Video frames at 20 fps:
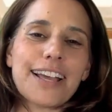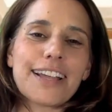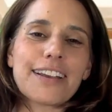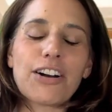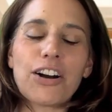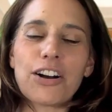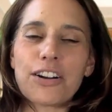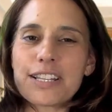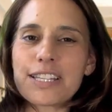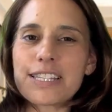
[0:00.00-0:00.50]
And
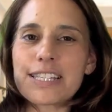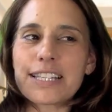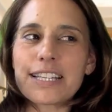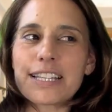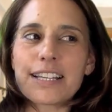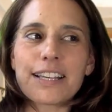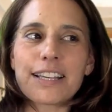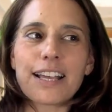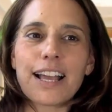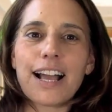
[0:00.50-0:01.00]

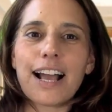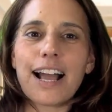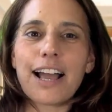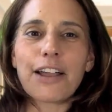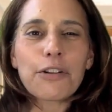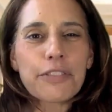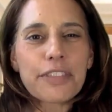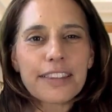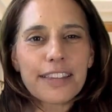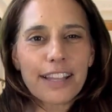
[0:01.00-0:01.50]
honestly, I
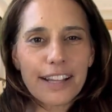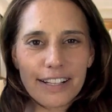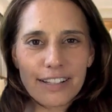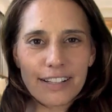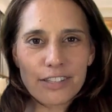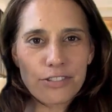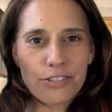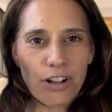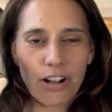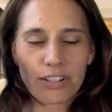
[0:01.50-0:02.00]
don't think that
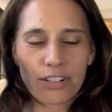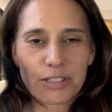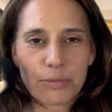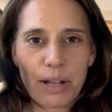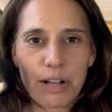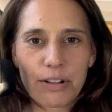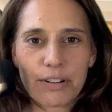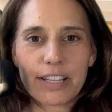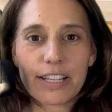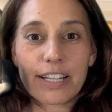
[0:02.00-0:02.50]
gets talked
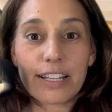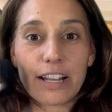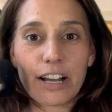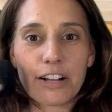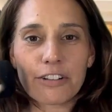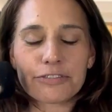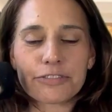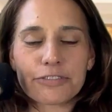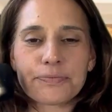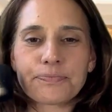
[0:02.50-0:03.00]
about
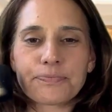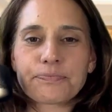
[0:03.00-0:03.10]
enough.